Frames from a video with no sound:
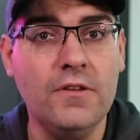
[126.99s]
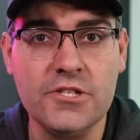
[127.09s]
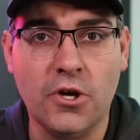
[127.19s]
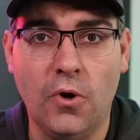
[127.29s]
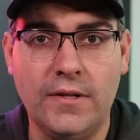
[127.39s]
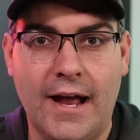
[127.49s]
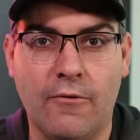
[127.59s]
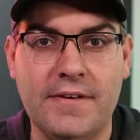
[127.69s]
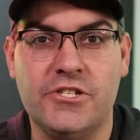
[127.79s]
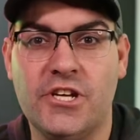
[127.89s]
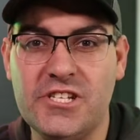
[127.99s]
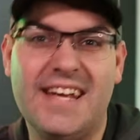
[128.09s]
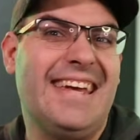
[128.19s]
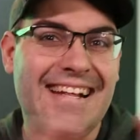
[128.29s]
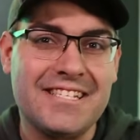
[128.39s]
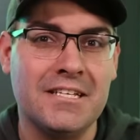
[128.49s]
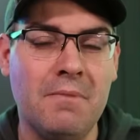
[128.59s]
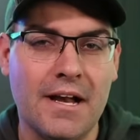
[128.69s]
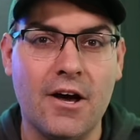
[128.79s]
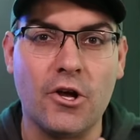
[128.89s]
this cold outreach just to get
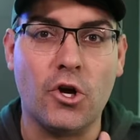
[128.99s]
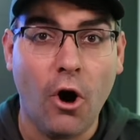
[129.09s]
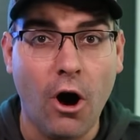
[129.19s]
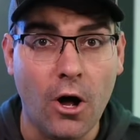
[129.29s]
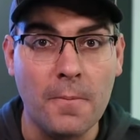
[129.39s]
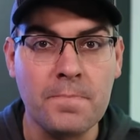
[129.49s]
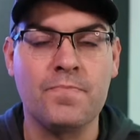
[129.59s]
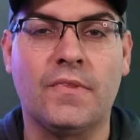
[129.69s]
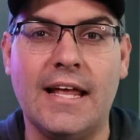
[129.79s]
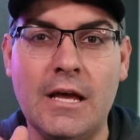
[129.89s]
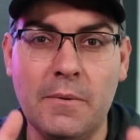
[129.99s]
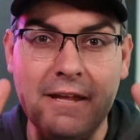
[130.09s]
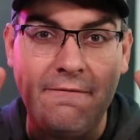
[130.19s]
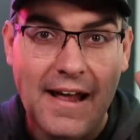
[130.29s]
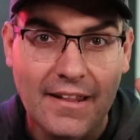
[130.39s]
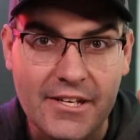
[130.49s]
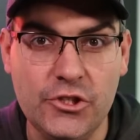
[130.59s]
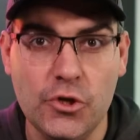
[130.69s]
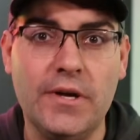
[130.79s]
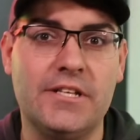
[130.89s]
somebody on a call, and then when they finally
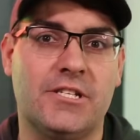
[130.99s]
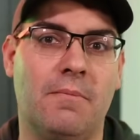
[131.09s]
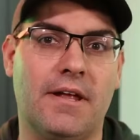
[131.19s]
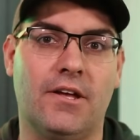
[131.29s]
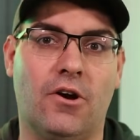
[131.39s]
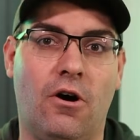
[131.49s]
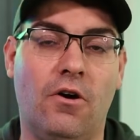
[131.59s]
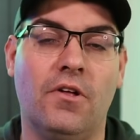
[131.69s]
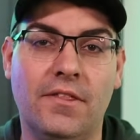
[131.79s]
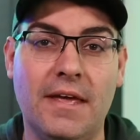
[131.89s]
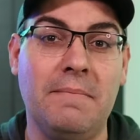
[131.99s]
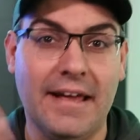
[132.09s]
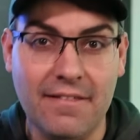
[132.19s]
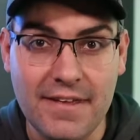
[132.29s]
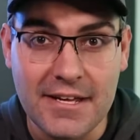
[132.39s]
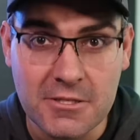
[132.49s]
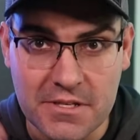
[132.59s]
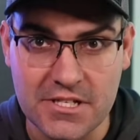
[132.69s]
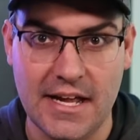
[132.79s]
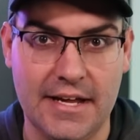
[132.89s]
do get somebody on the call, they make these
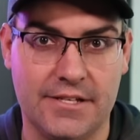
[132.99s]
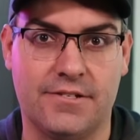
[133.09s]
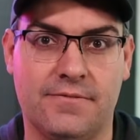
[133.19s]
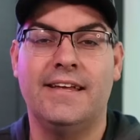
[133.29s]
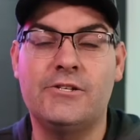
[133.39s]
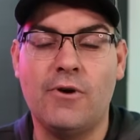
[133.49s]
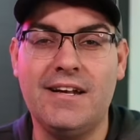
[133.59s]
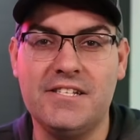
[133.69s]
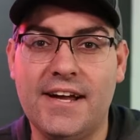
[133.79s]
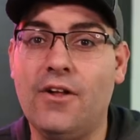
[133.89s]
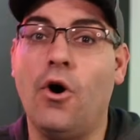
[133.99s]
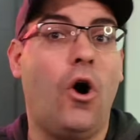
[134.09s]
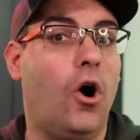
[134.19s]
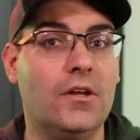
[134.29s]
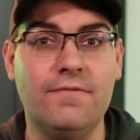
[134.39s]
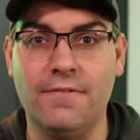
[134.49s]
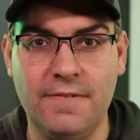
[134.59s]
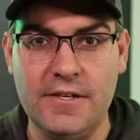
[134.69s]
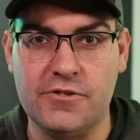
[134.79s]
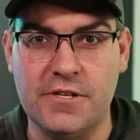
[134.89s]
mistakes. They try to sell all of the
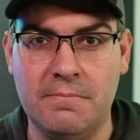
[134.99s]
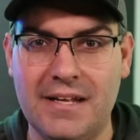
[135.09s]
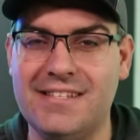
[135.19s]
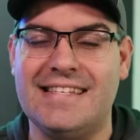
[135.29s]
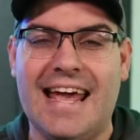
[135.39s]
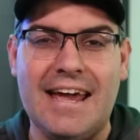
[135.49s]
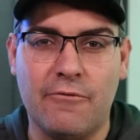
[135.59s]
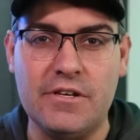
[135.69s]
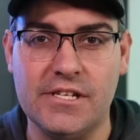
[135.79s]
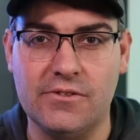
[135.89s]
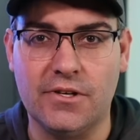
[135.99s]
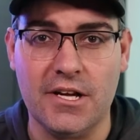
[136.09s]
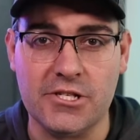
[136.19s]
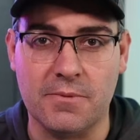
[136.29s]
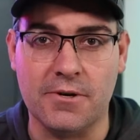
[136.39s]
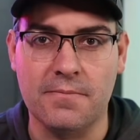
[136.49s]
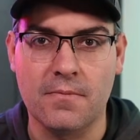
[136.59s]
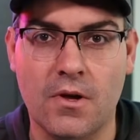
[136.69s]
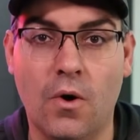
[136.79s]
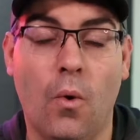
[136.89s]
features and buttons to every single customer,
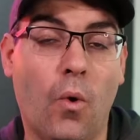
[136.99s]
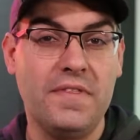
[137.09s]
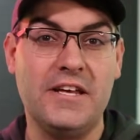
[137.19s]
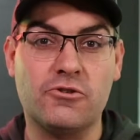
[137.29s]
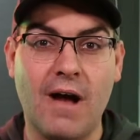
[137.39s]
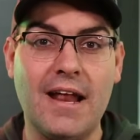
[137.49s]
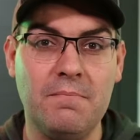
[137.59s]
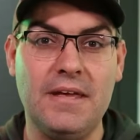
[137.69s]
or they try to